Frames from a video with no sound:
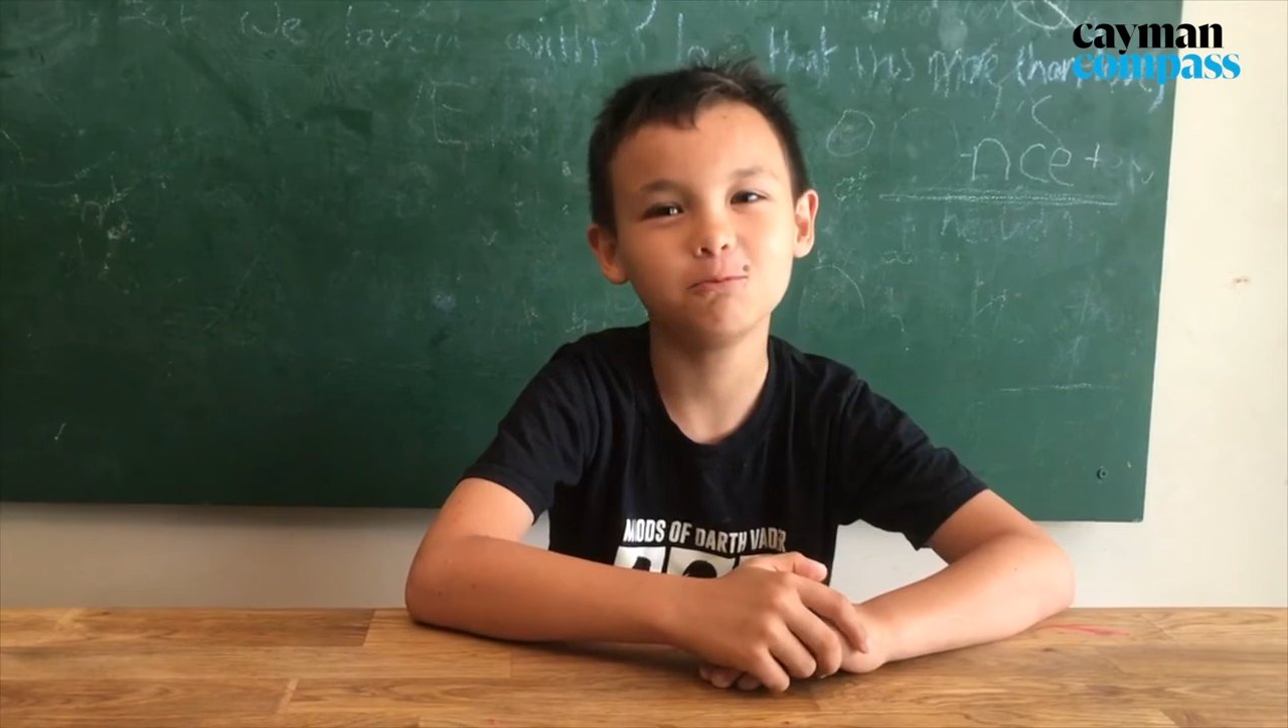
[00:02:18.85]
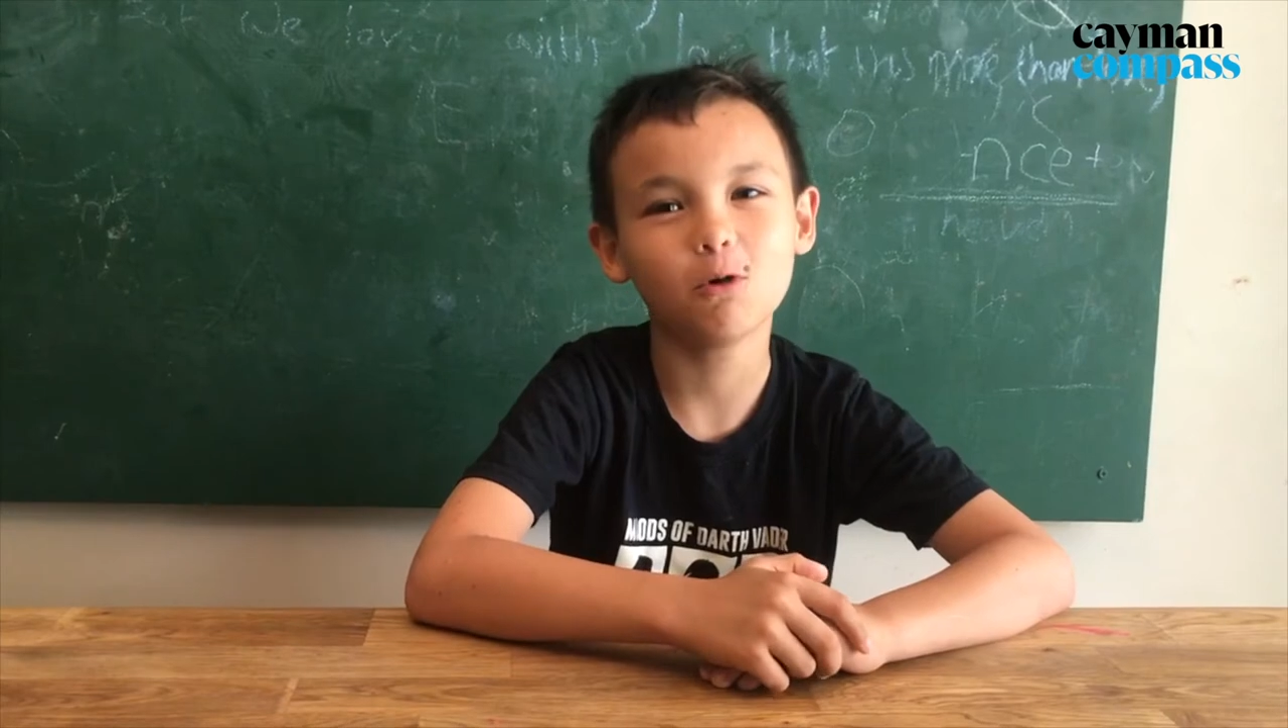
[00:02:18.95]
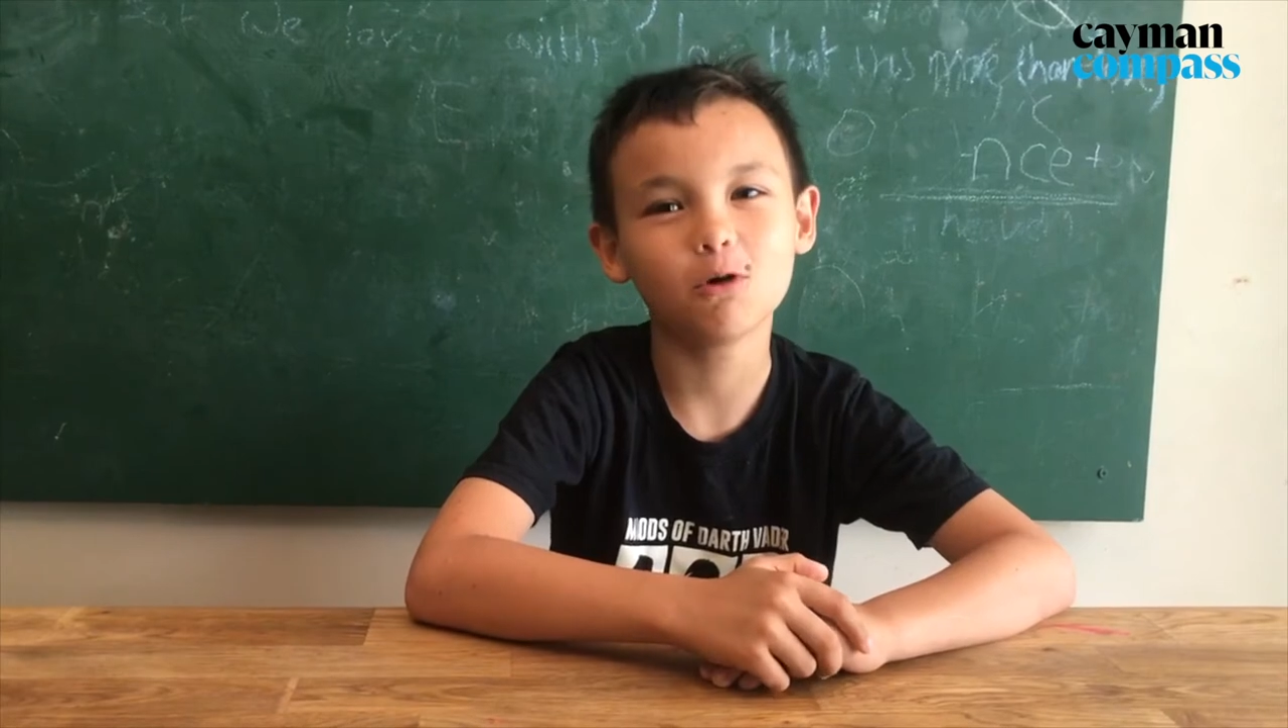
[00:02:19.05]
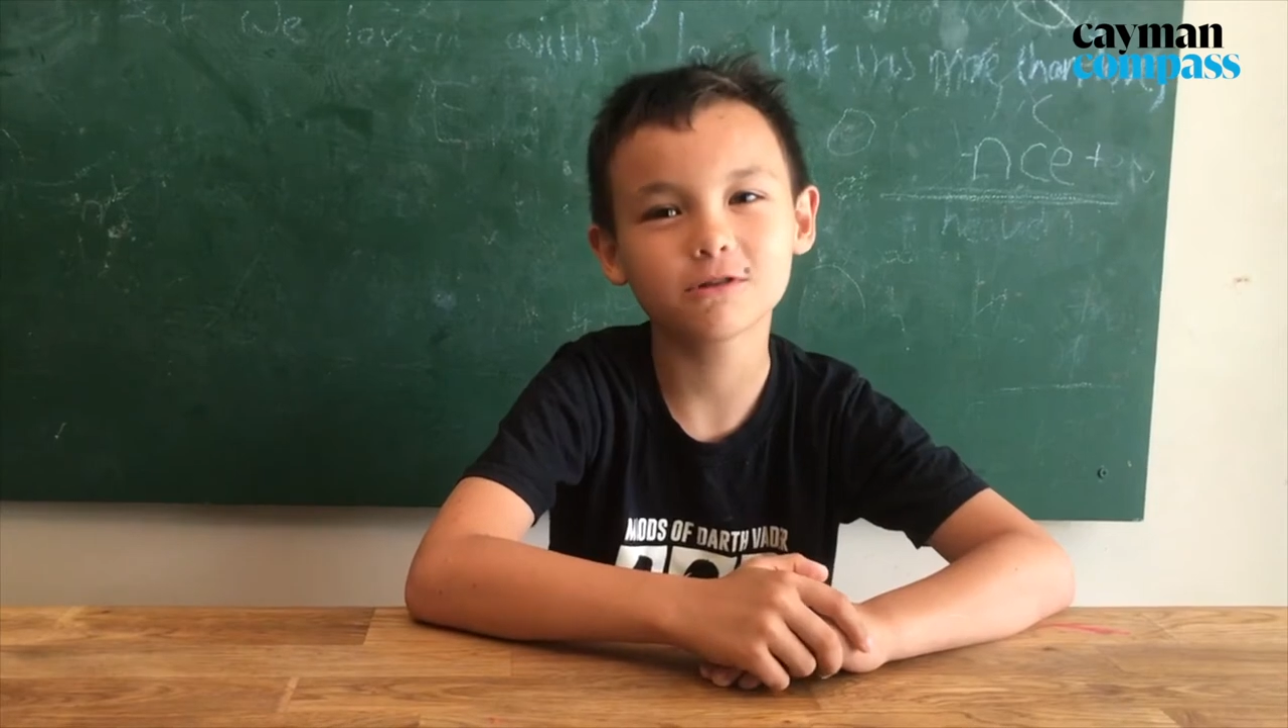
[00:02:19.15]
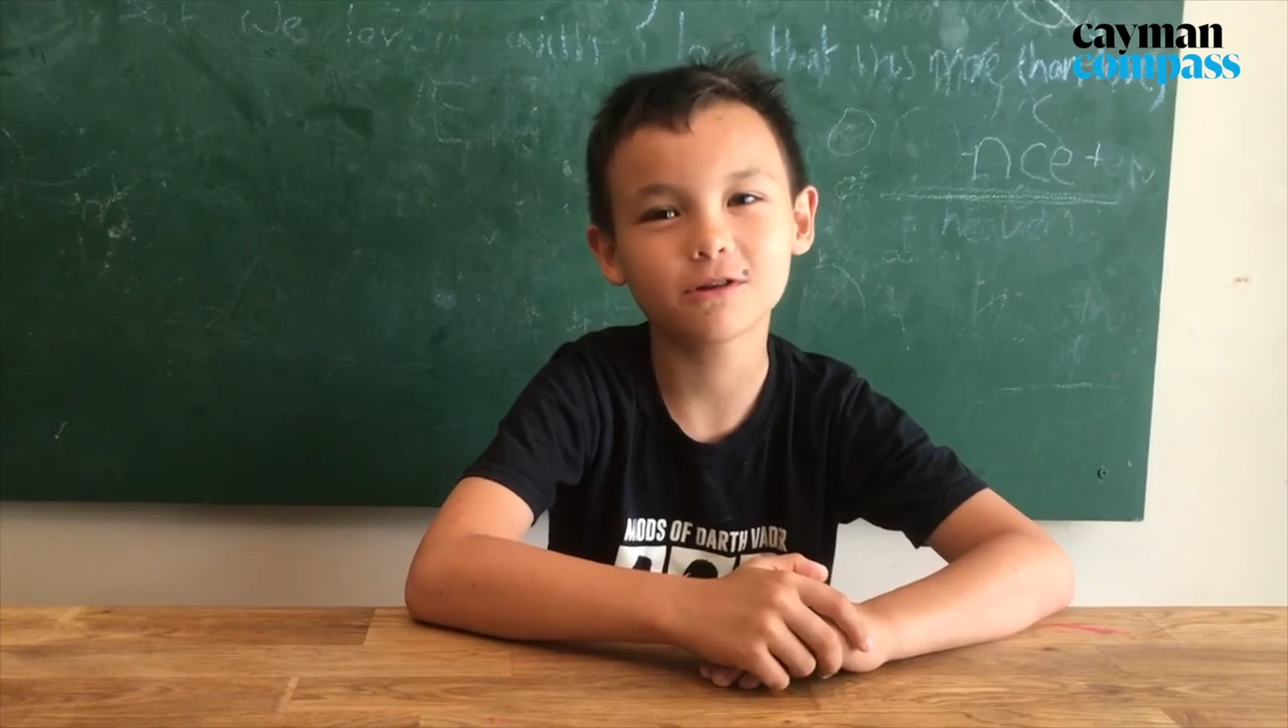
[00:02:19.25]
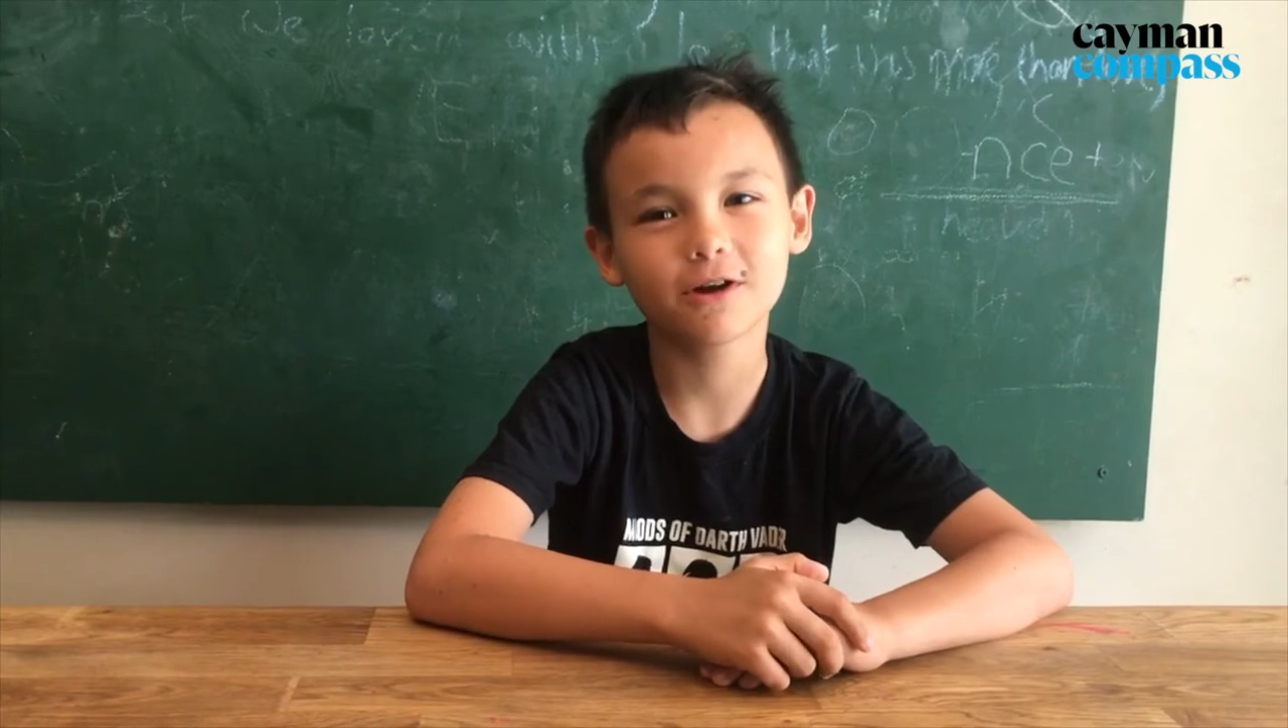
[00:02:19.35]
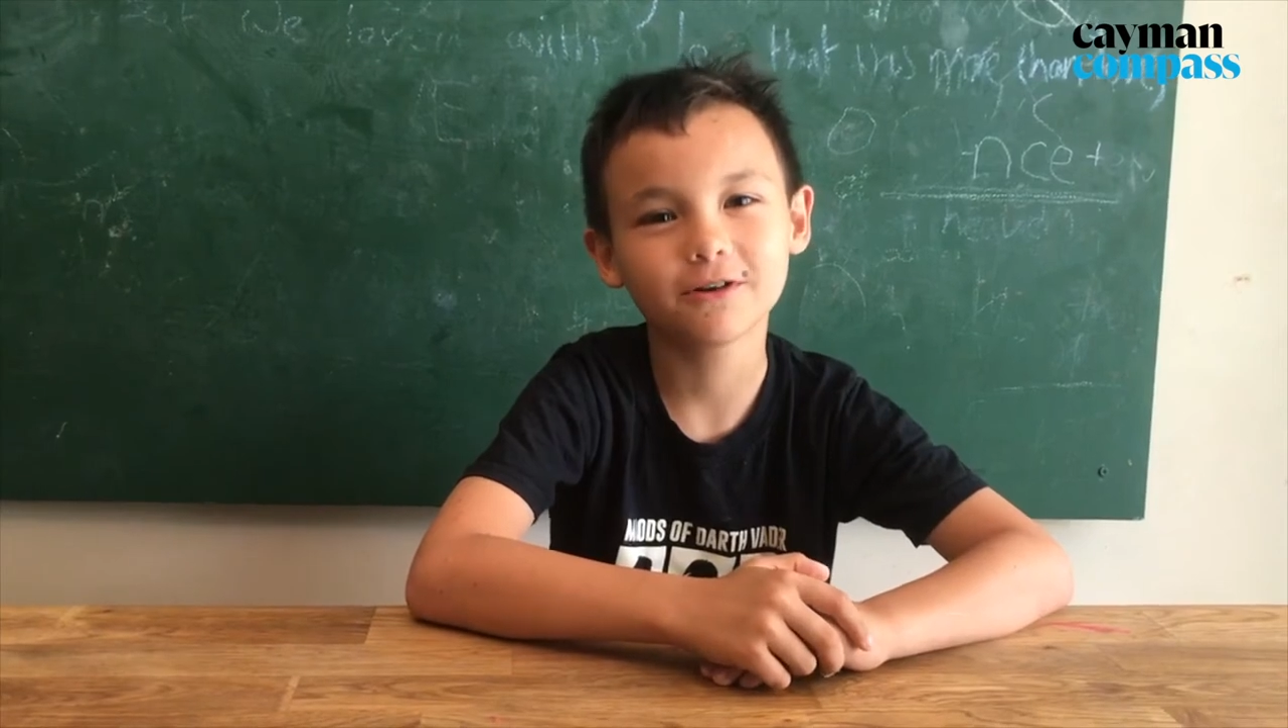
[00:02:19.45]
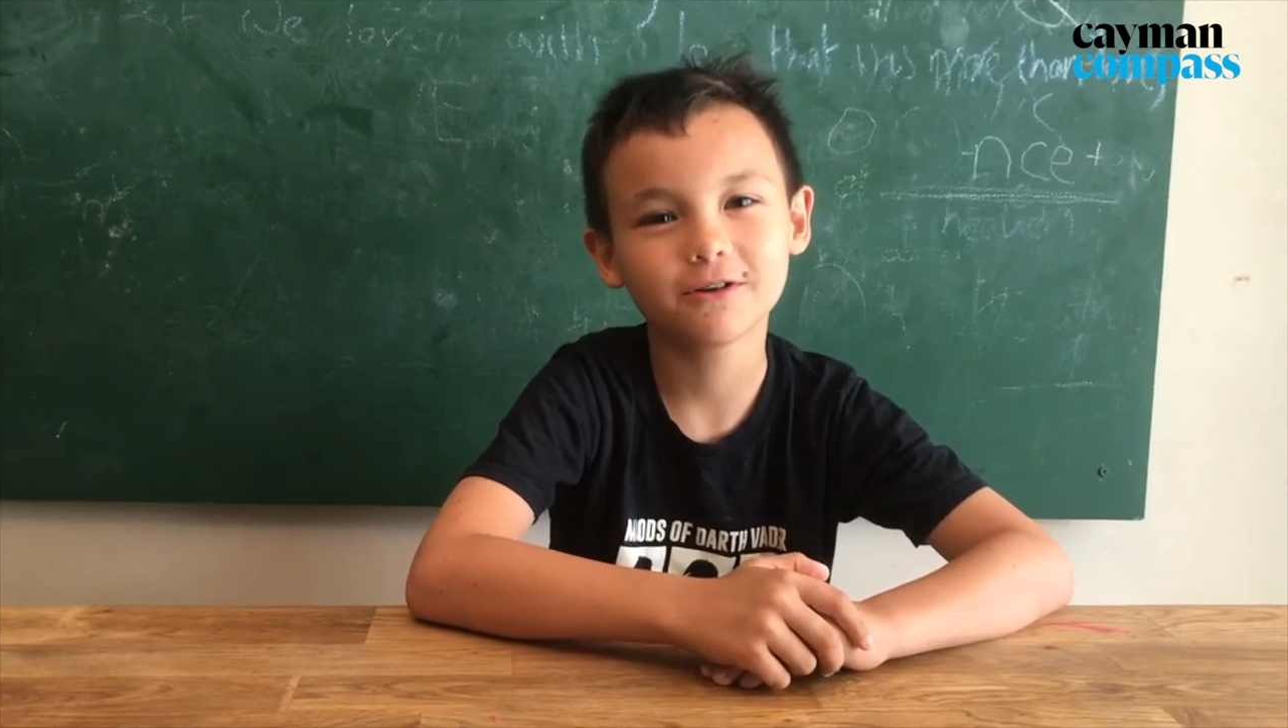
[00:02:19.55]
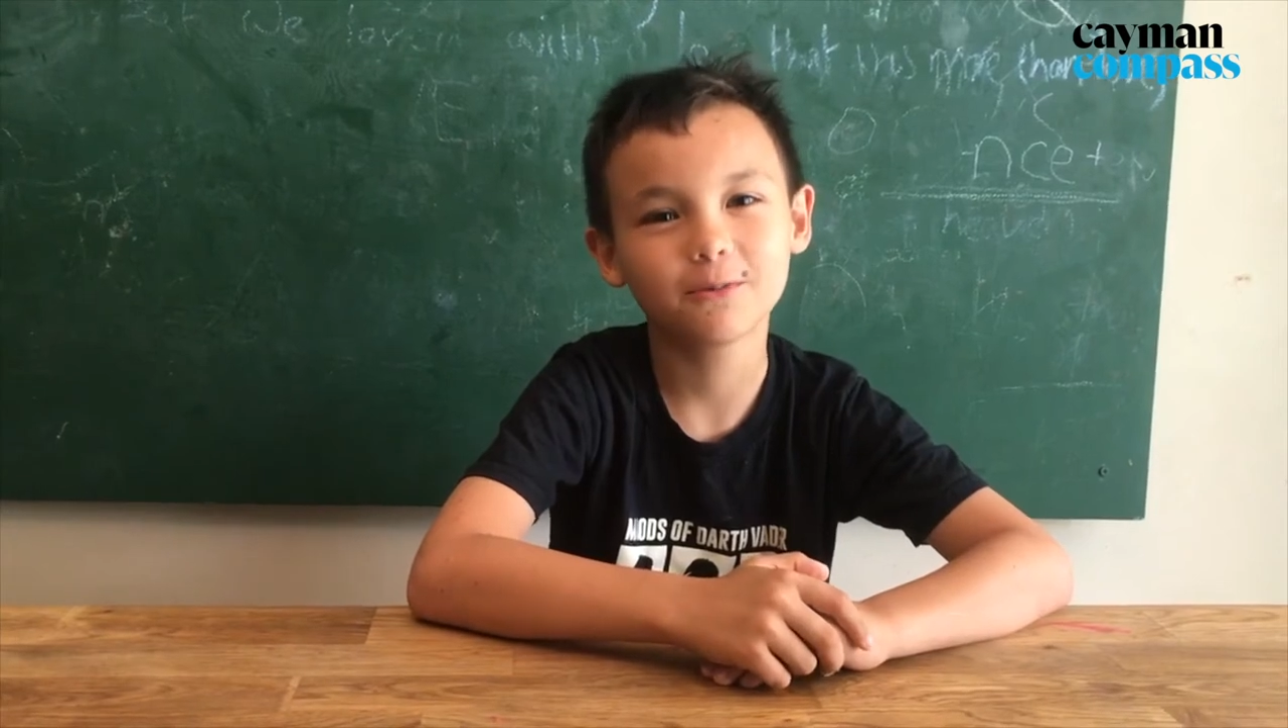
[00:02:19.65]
wasn't going